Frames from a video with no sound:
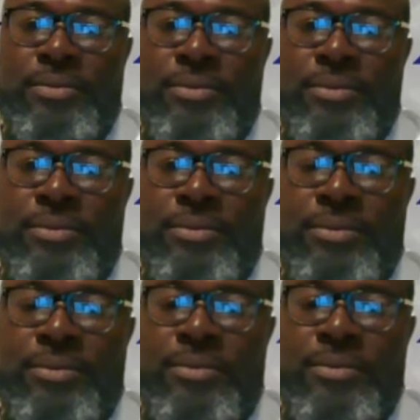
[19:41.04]

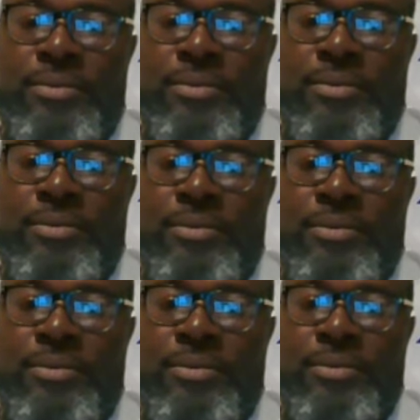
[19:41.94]

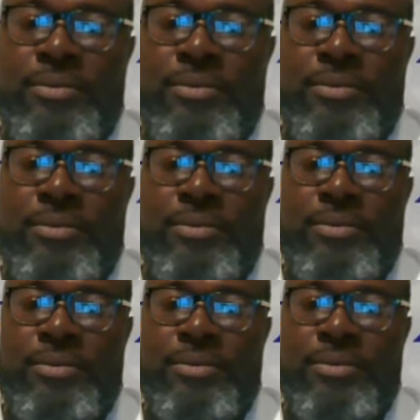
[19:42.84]

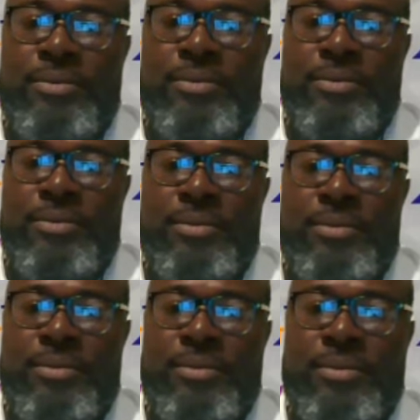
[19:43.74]

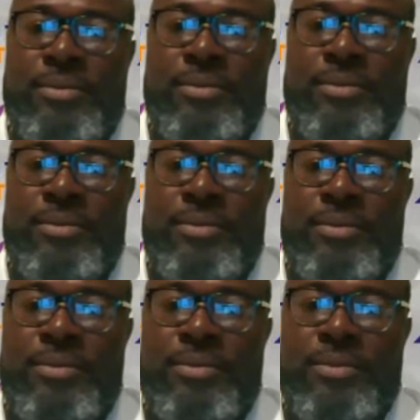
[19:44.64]

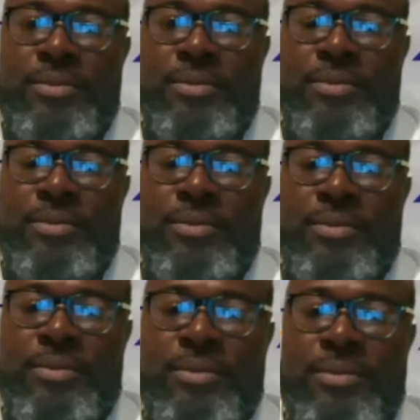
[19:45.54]

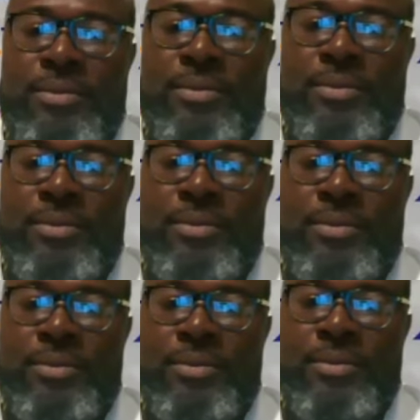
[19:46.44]

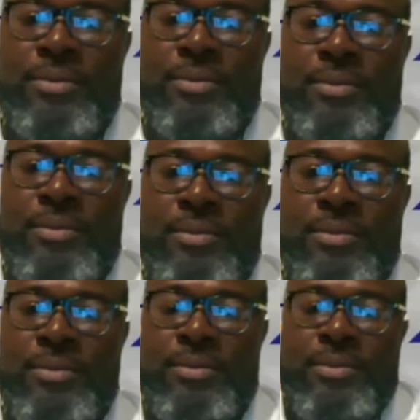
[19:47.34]

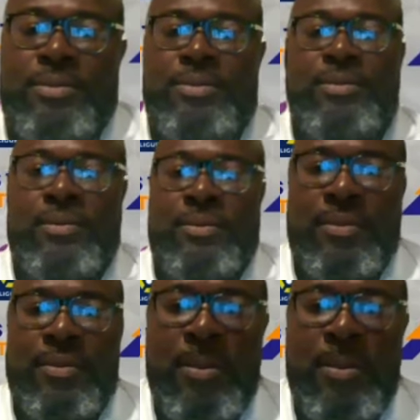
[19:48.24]
This person isn't speaking.